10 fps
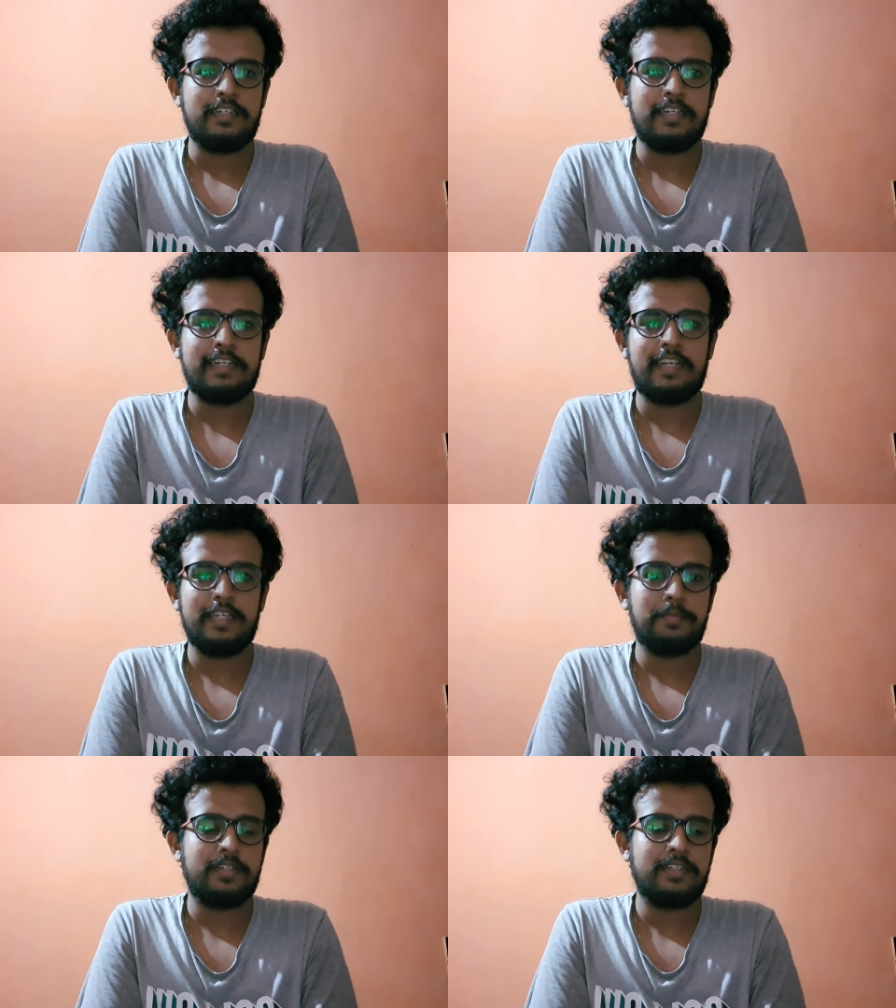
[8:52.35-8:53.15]
hit
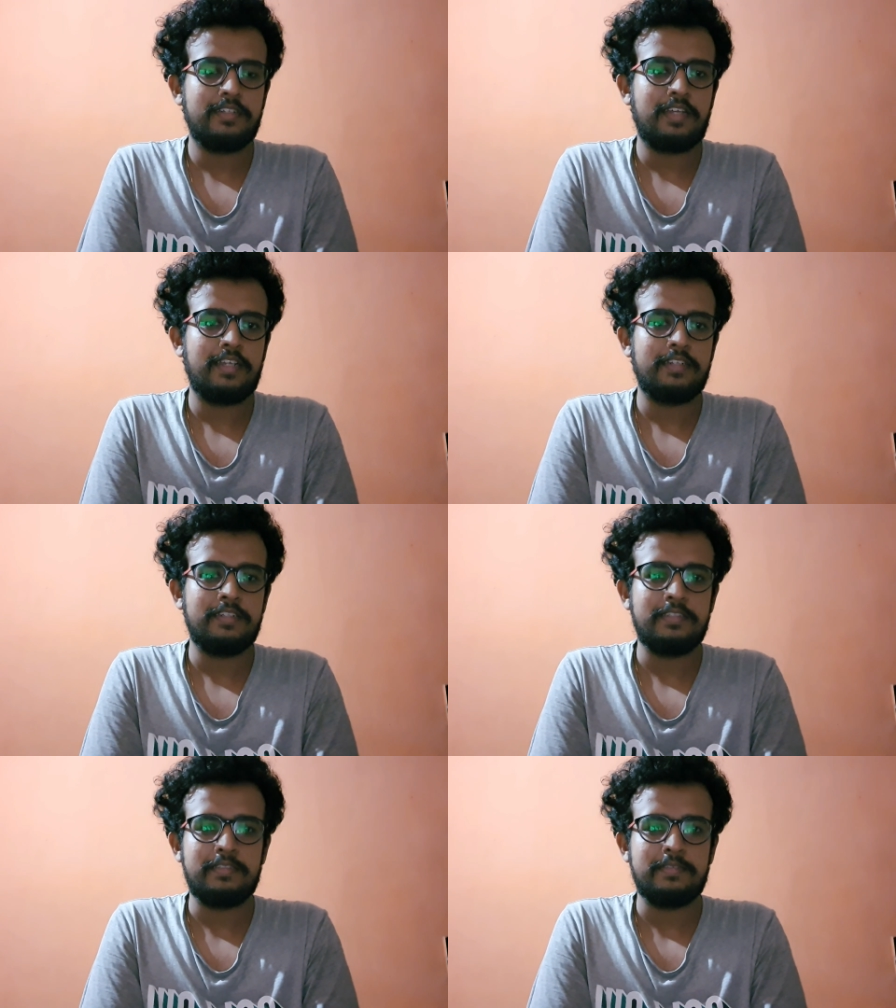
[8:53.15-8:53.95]
like button,
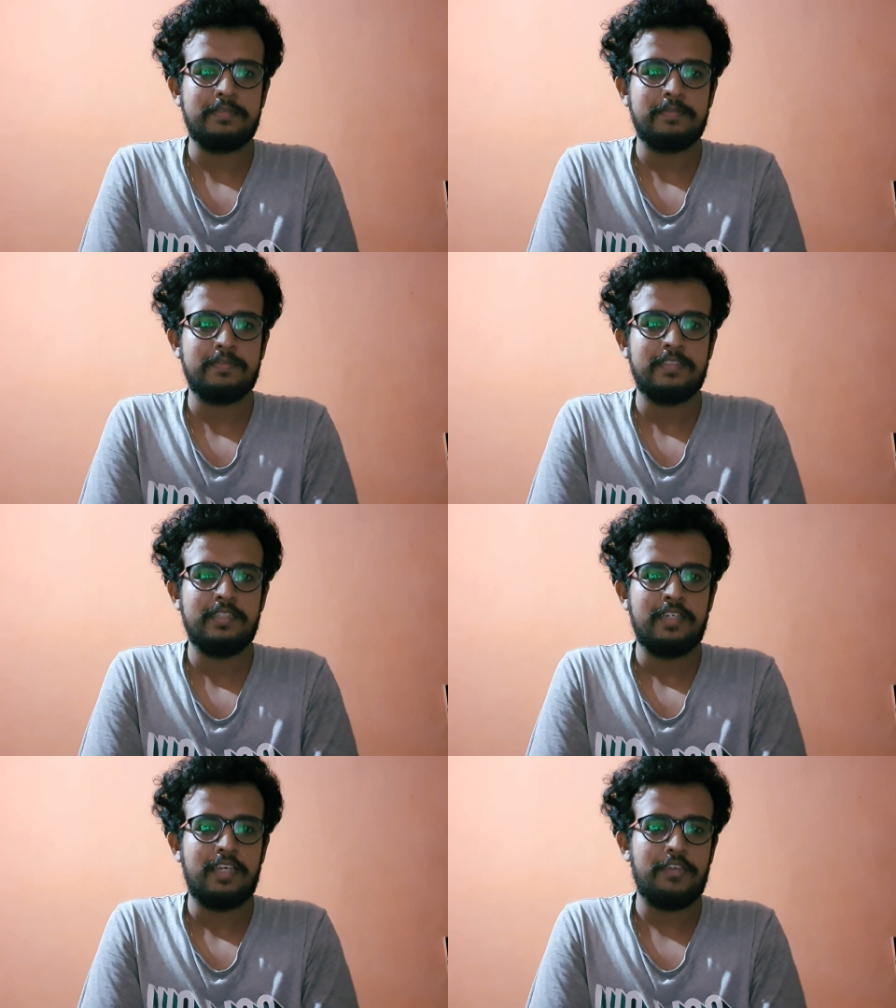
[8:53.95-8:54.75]
and
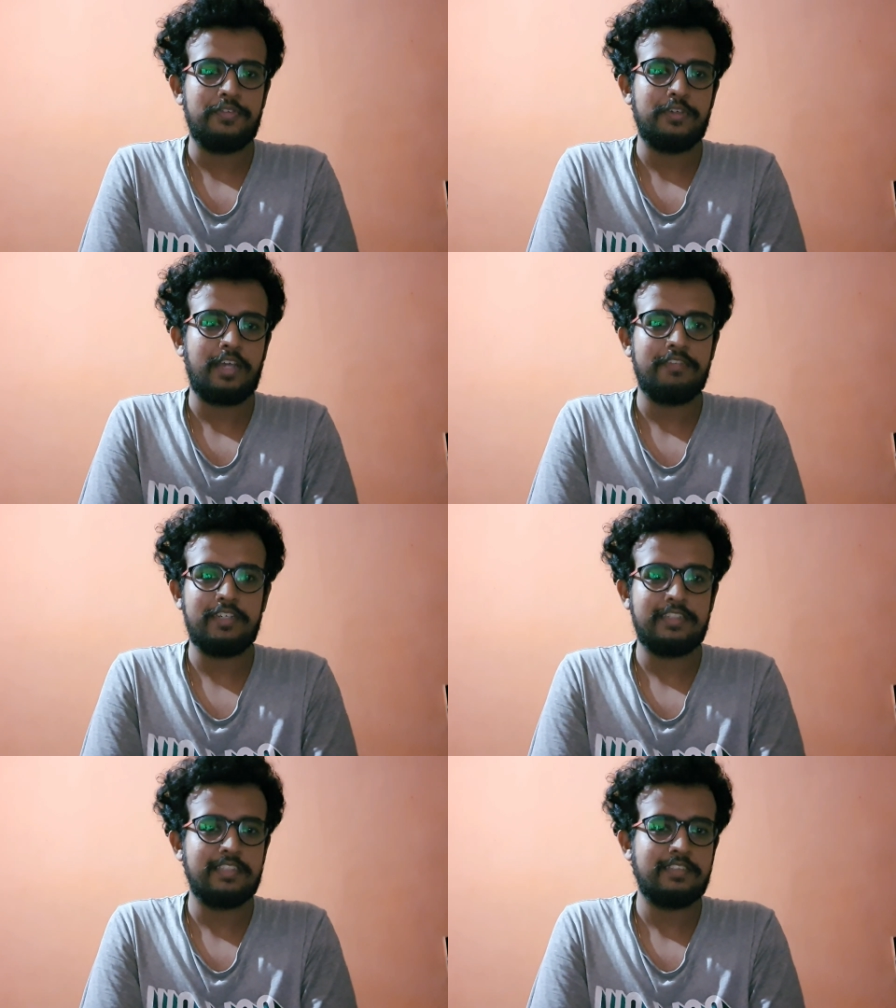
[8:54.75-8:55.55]
if you have
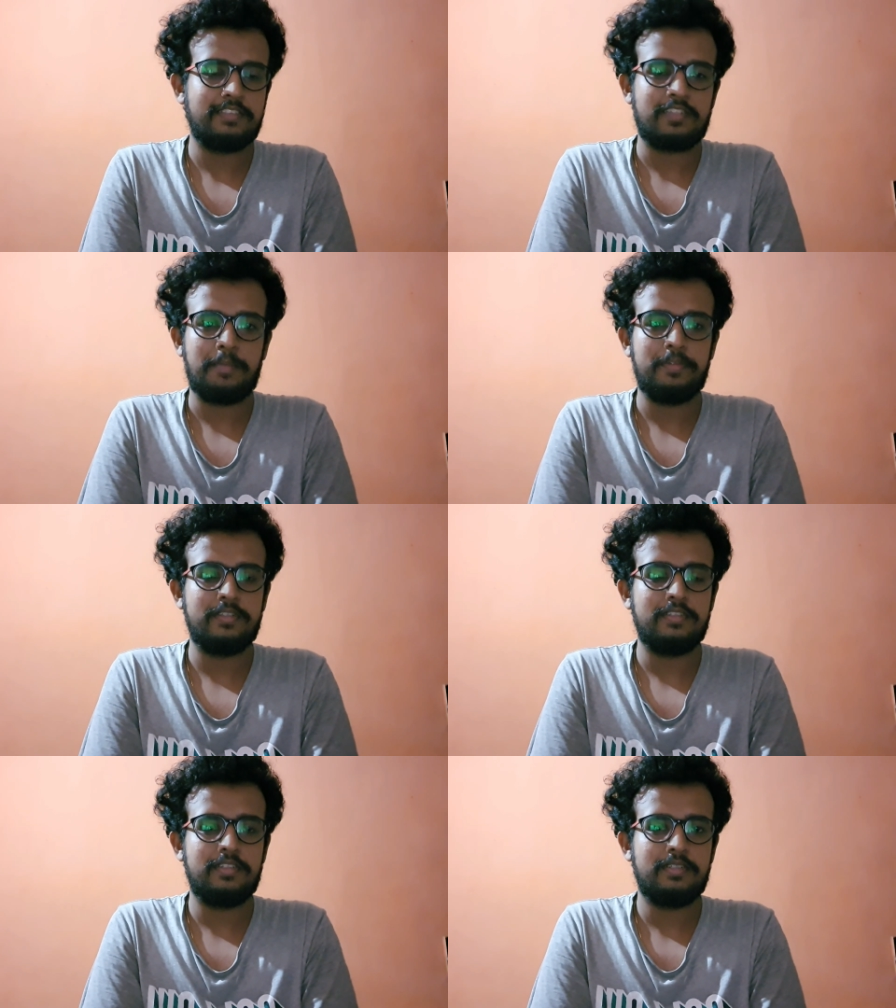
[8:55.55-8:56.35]
anything, just
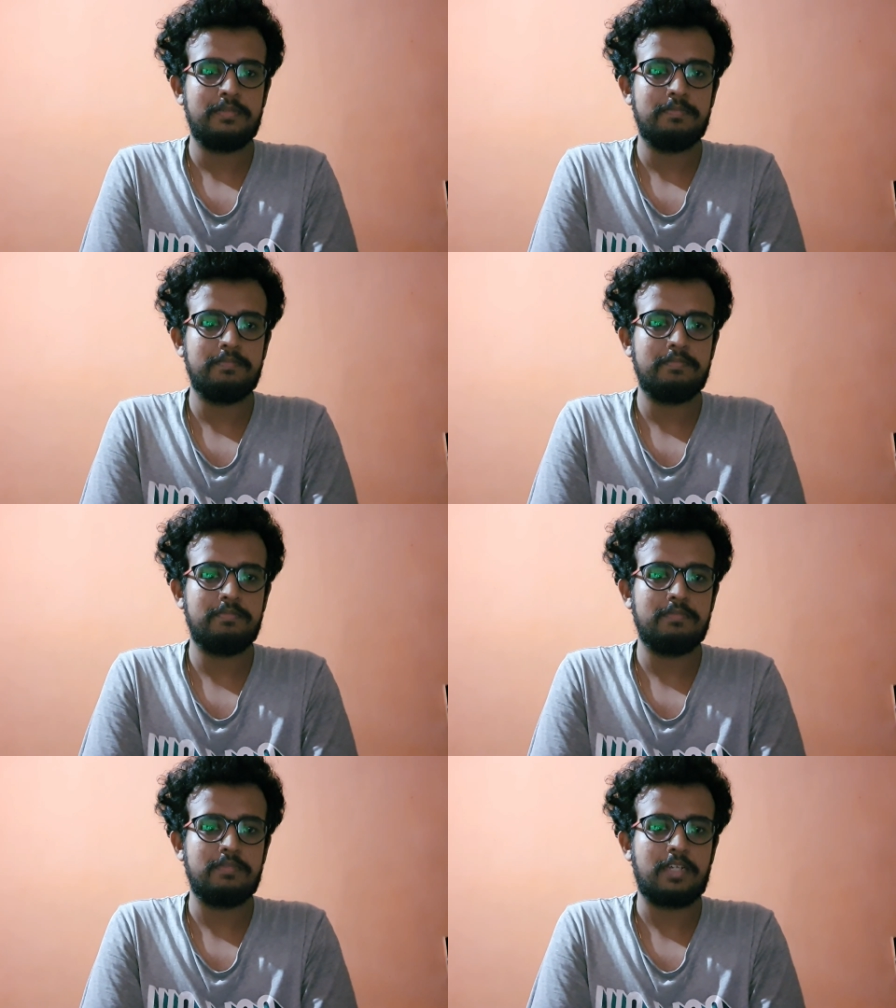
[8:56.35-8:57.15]
comment
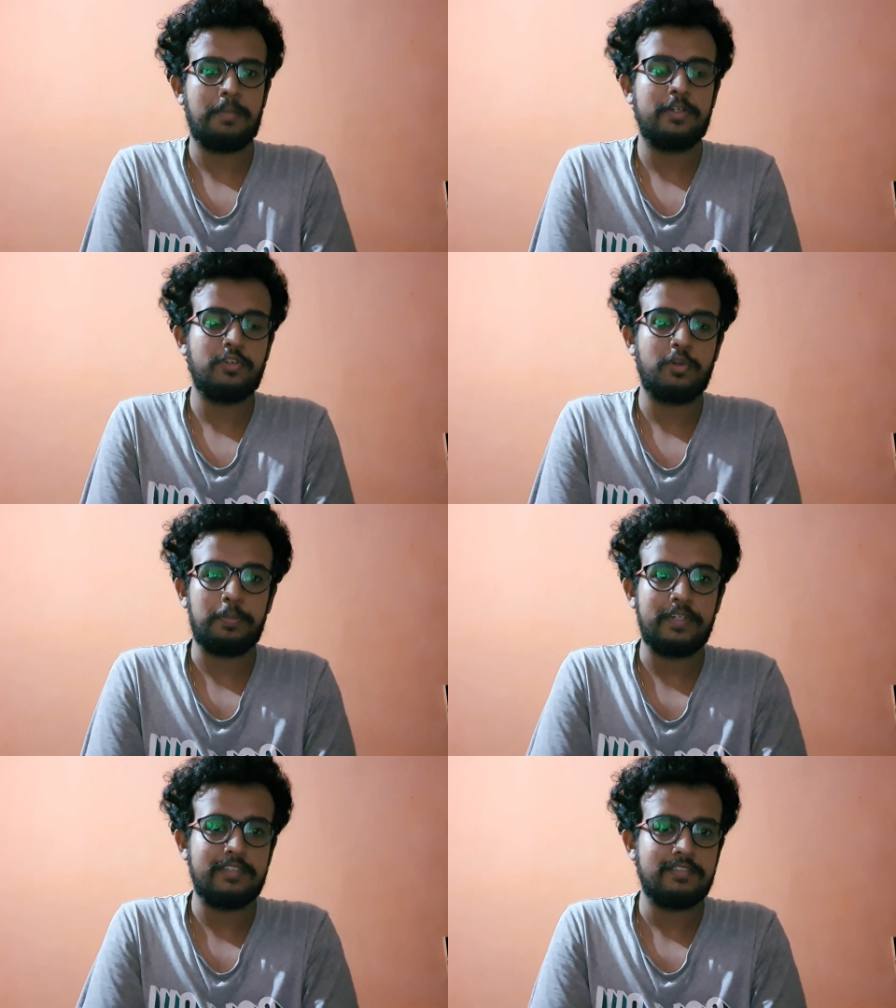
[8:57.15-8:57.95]
your
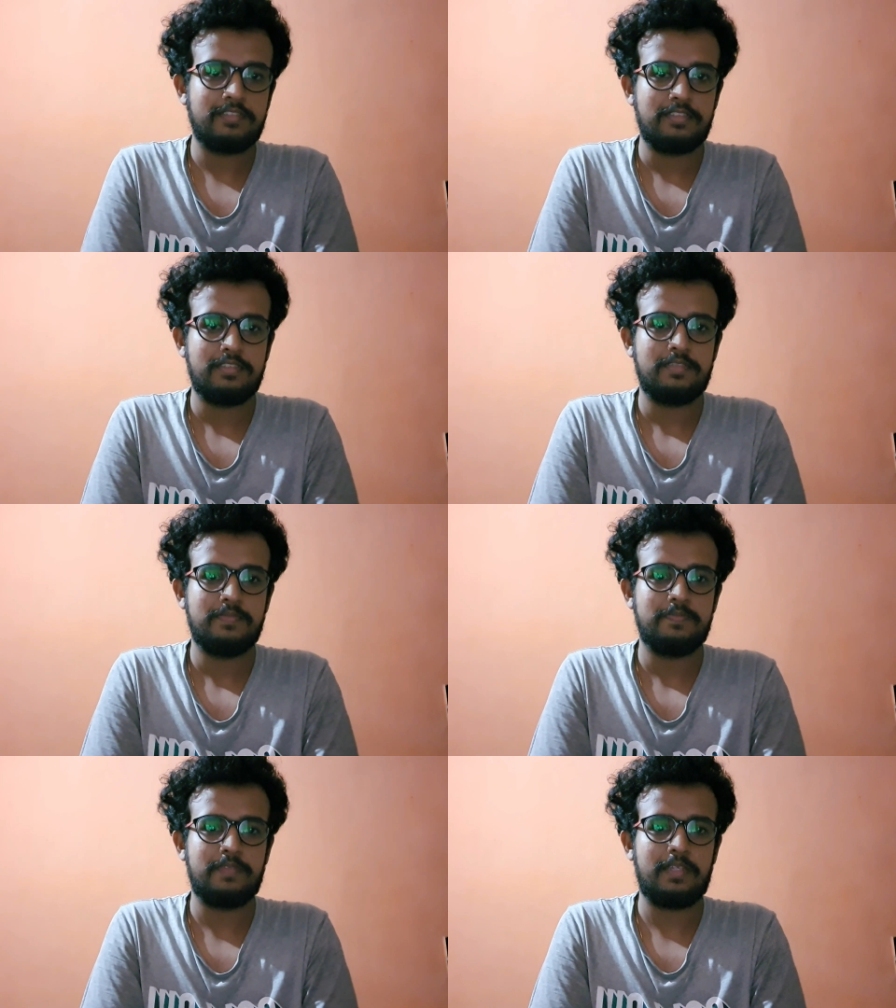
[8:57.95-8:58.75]
opinions.
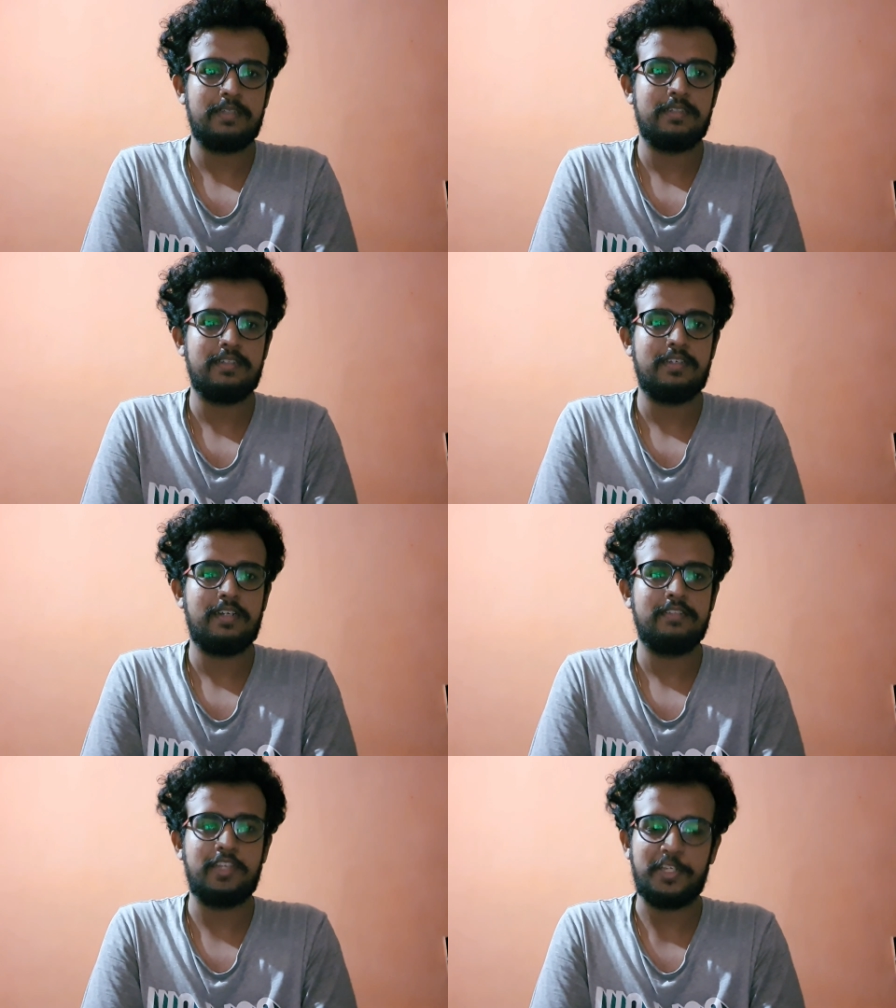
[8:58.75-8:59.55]

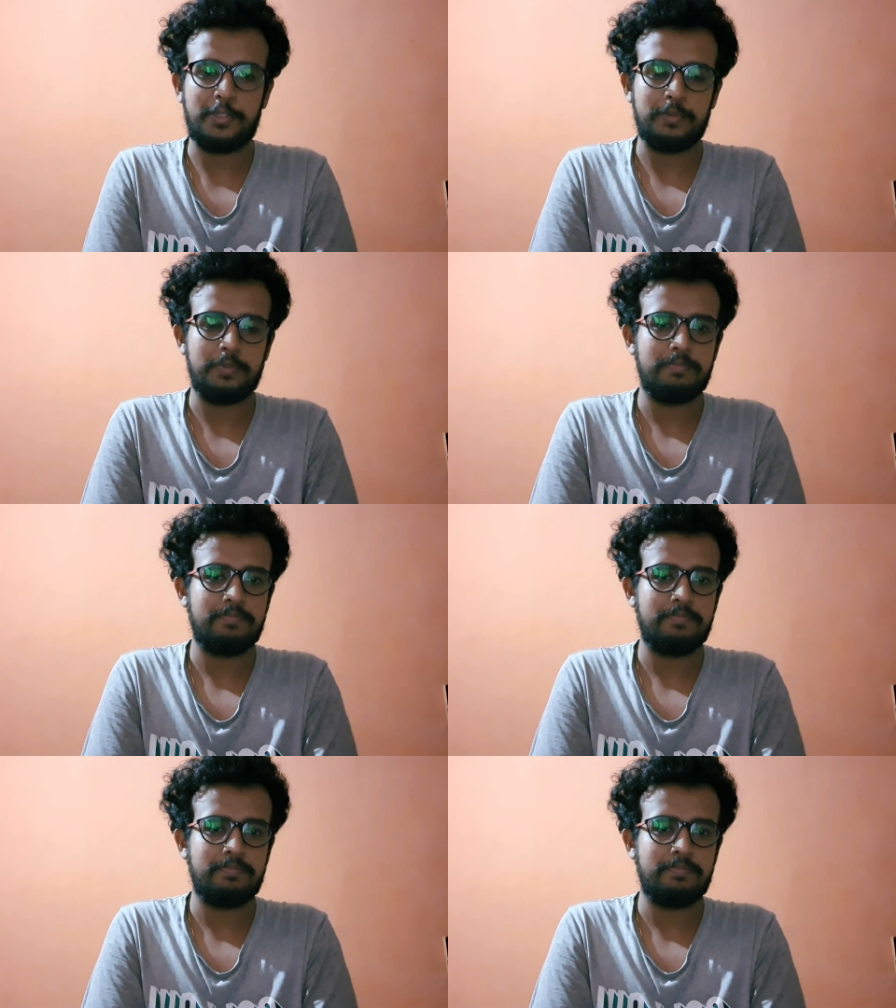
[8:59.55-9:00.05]
And thank you.